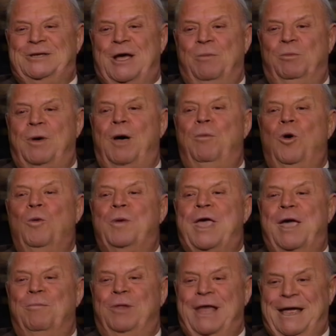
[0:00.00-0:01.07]
Bob Hope came
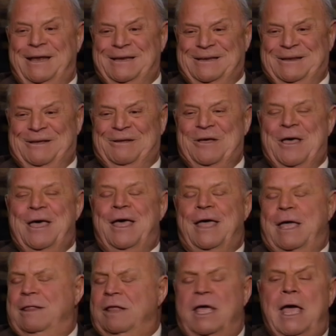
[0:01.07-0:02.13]
late. He
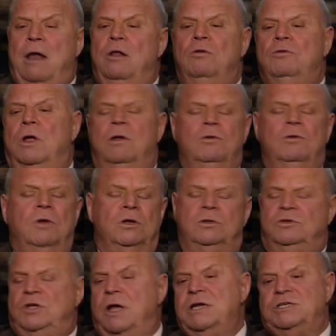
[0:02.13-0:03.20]
had a ton
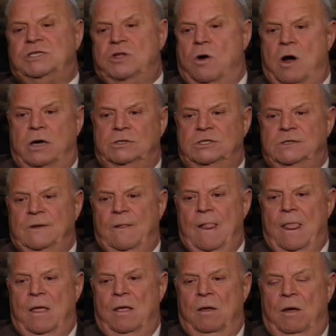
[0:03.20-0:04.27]
of stars.
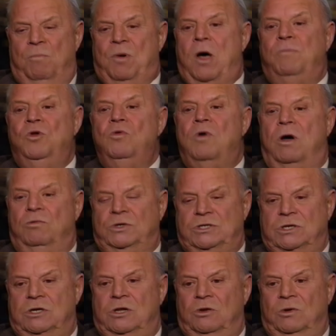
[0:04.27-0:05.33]
Bob Newhart was
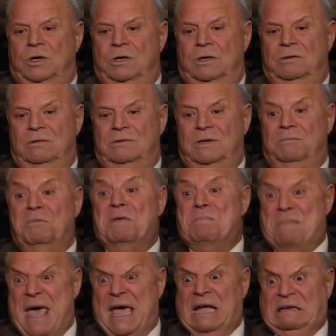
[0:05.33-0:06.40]
included. He
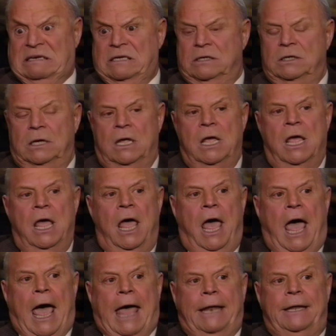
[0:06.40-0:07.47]
begged.
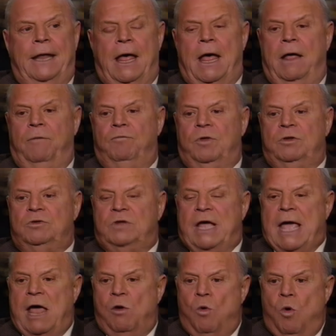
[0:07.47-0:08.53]
And they had
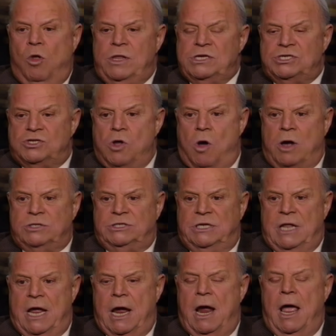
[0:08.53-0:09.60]
all these stars in
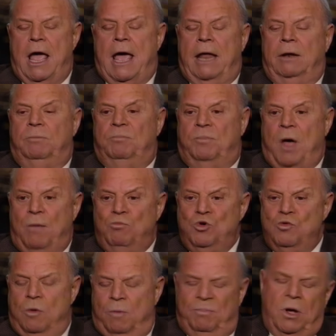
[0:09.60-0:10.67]
there, and Bob
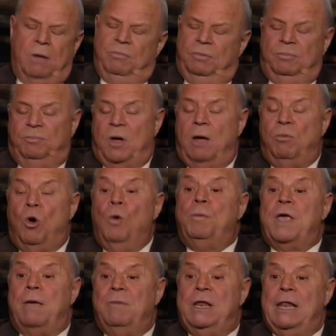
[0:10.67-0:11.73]
Hope came
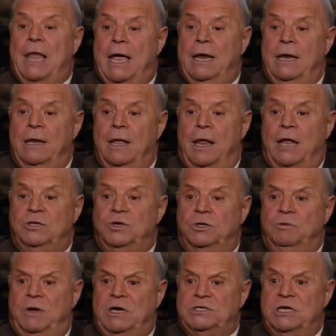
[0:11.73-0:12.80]
in late. And I turned around and
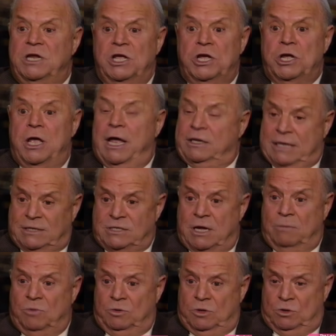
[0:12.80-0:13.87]
said, at that time,
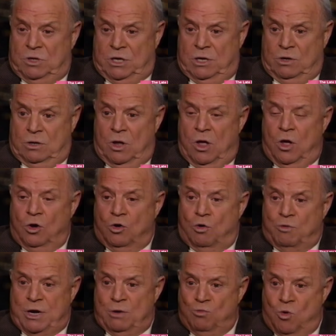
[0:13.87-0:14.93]
the Korean
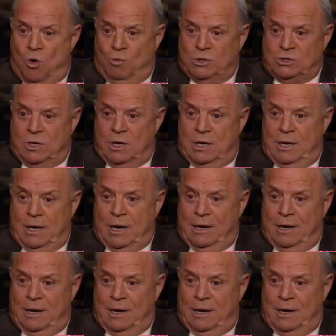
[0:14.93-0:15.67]
War was on. Vietnam